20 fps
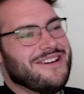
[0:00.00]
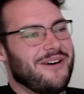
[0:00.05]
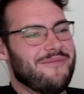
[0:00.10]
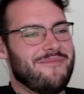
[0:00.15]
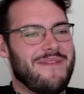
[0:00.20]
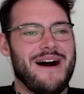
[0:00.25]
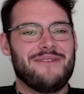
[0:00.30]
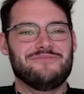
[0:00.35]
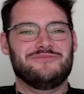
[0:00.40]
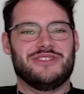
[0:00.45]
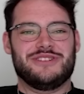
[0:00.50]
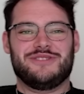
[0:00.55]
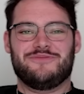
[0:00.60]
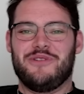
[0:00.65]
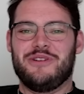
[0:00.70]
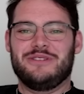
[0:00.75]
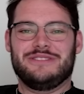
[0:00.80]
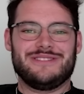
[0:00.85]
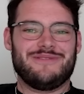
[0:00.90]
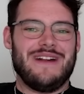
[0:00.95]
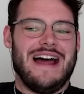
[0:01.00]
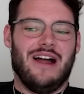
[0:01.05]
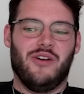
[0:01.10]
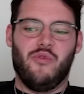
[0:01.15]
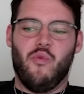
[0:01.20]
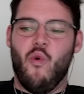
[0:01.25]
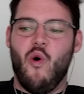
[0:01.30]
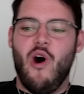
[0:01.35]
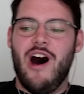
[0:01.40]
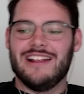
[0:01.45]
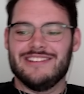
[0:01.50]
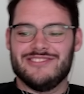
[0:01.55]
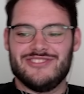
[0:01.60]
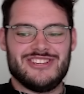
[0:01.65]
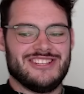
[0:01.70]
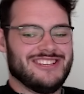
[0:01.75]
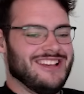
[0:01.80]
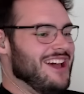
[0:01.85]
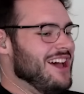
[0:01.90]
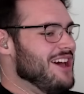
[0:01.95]
Your mum just roots around
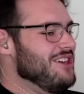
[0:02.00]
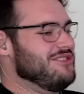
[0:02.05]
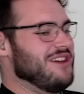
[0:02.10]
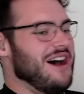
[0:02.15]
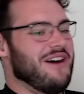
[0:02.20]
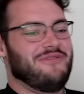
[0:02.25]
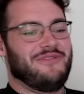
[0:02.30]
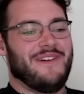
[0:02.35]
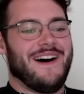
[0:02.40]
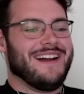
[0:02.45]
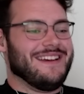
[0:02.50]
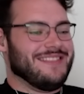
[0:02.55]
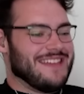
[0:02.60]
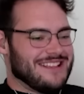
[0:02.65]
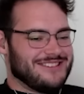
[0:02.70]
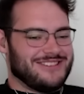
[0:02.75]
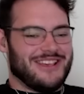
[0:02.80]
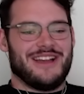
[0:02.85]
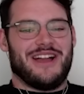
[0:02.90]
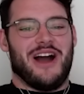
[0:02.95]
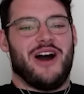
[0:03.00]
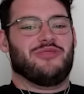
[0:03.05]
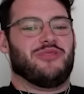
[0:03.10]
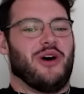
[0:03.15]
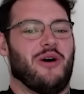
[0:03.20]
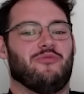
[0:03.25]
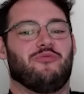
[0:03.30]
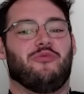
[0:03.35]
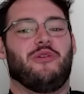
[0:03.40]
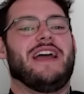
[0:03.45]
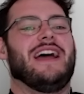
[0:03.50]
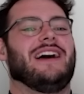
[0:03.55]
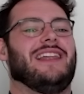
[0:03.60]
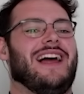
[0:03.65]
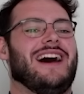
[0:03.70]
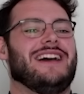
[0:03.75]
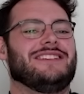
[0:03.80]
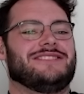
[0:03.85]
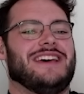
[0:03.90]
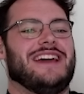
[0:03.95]
once. The fight. that's like a, the
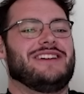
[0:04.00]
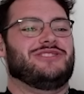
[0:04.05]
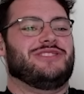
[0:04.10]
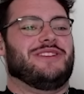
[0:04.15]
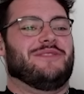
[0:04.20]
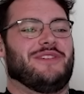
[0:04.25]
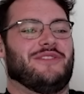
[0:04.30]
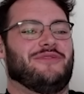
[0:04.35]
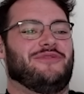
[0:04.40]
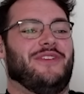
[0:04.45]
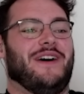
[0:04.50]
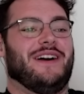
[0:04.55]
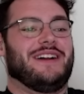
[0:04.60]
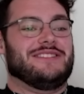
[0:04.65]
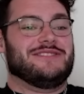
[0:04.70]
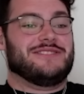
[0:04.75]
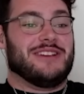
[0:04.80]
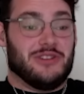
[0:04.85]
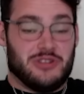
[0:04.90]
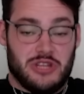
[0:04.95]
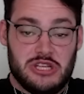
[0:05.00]
realization of the fucking